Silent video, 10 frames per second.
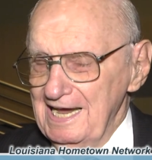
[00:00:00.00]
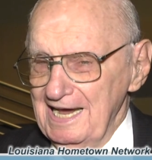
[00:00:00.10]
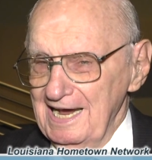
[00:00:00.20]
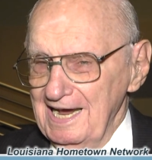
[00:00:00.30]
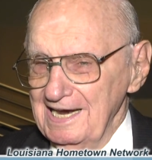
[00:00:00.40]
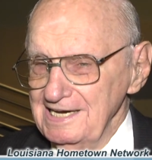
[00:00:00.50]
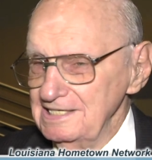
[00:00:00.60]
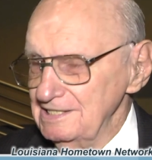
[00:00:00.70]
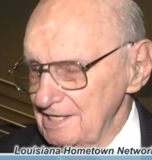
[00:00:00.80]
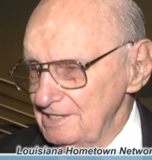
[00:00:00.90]
And
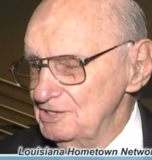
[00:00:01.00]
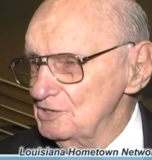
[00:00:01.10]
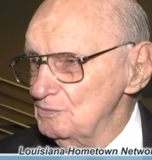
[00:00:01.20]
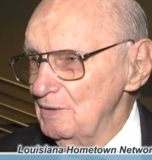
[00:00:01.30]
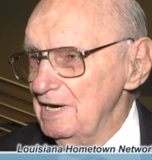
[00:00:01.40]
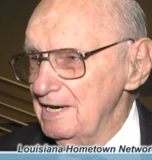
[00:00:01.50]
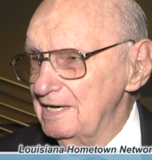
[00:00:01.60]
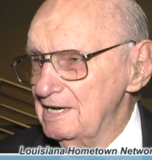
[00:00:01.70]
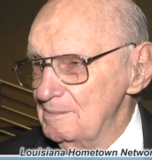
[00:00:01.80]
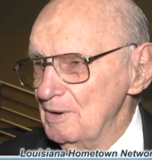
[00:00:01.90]
it just
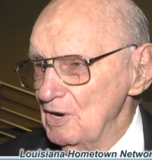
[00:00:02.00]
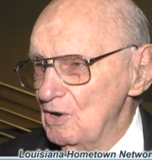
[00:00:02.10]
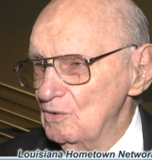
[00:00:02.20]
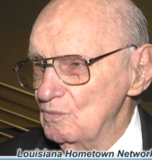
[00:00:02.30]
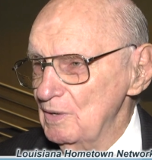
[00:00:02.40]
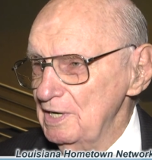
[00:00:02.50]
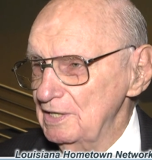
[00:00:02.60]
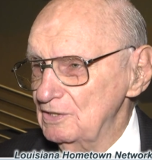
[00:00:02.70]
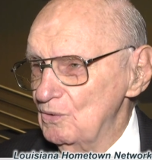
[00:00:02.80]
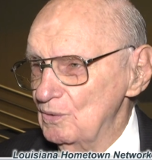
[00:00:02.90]
really come a long
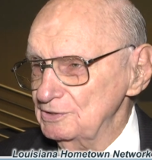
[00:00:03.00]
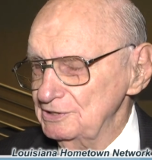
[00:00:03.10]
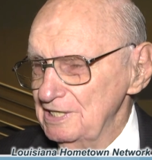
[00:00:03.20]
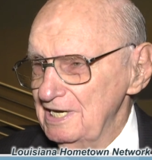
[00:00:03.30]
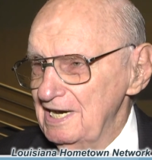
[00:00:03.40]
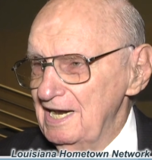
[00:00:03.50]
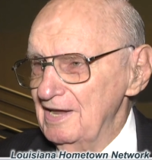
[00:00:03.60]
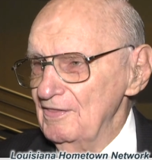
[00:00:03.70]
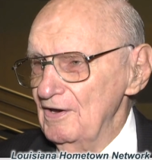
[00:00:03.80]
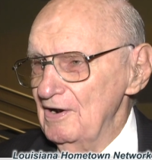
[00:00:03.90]
way. And of course,
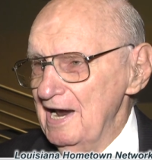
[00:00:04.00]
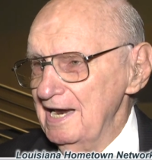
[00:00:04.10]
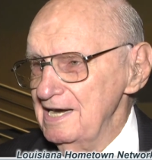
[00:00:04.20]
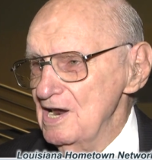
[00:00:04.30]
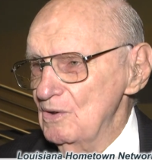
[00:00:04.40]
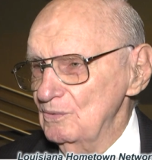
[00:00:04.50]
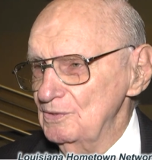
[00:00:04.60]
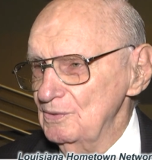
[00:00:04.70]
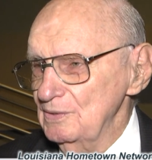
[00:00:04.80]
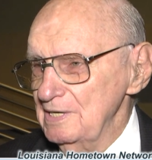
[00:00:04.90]
they're adding
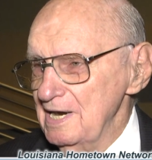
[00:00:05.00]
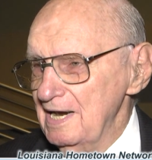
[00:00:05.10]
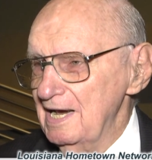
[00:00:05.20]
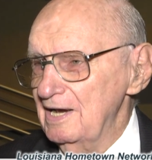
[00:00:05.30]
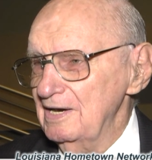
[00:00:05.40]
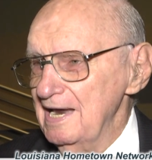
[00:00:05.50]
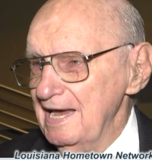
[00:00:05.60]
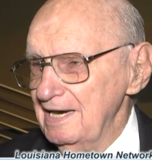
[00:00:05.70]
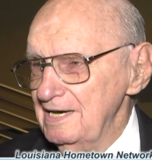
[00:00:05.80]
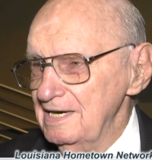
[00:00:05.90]
on to it now and
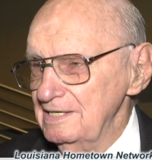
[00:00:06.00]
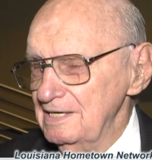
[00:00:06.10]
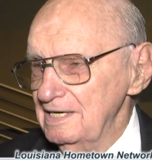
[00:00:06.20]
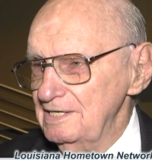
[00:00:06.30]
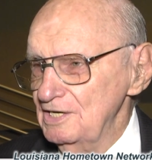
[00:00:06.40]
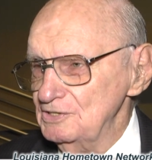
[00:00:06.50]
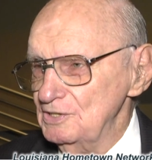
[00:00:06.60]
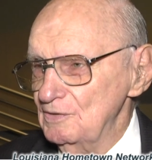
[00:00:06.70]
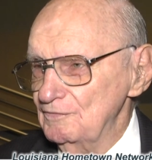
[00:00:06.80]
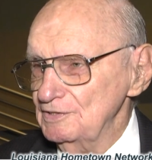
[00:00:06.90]
adding
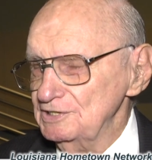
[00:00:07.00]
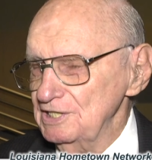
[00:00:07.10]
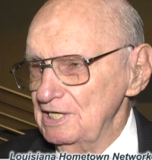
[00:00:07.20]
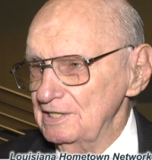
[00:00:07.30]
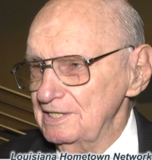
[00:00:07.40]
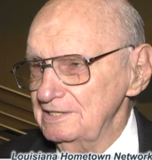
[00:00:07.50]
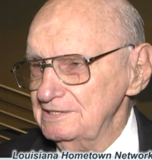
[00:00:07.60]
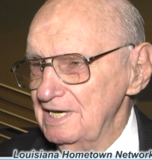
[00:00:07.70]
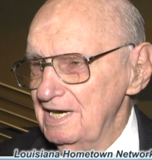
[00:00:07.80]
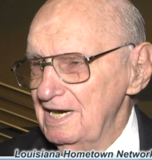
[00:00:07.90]
additional
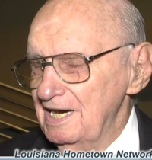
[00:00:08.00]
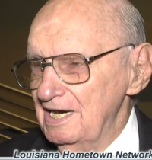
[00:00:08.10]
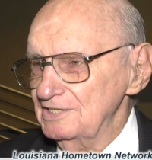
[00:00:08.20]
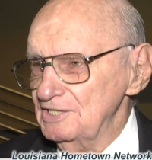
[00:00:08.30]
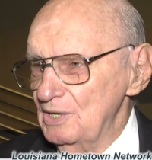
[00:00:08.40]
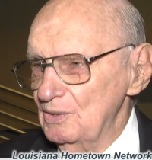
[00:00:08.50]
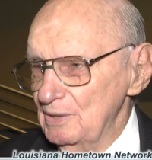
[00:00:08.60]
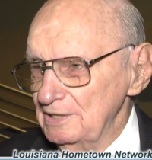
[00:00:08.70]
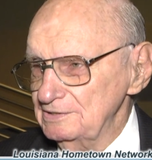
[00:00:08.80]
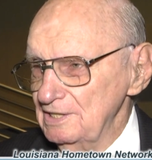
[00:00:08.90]
facilities.
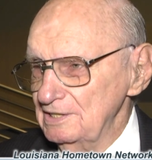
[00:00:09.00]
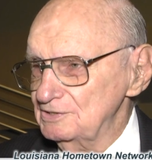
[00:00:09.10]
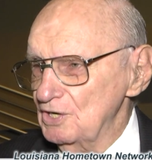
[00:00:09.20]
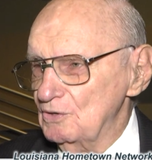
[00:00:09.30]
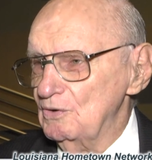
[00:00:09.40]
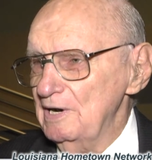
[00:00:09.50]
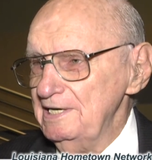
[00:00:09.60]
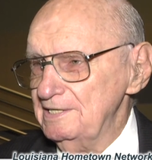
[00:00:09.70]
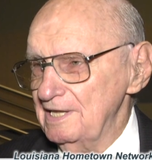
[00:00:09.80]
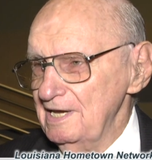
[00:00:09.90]
So it's a
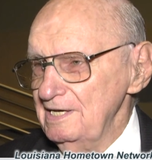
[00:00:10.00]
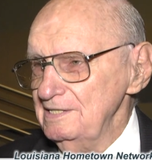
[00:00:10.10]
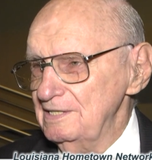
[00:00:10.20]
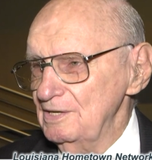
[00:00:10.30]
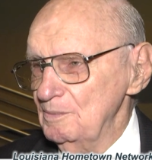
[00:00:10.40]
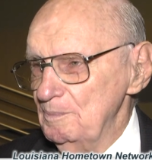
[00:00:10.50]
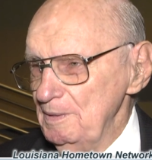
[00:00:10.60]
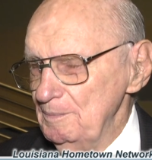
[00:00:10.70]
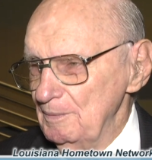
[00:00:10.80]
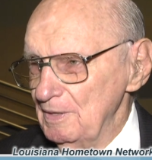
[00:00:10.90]
great thing to the
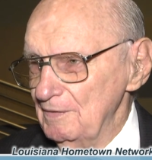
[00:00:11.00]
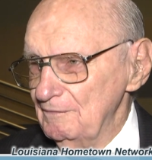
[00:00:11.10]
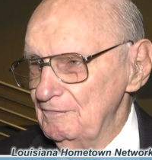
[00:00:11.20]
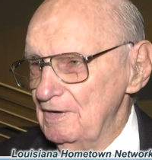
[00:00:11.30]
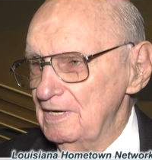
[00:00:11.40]
people of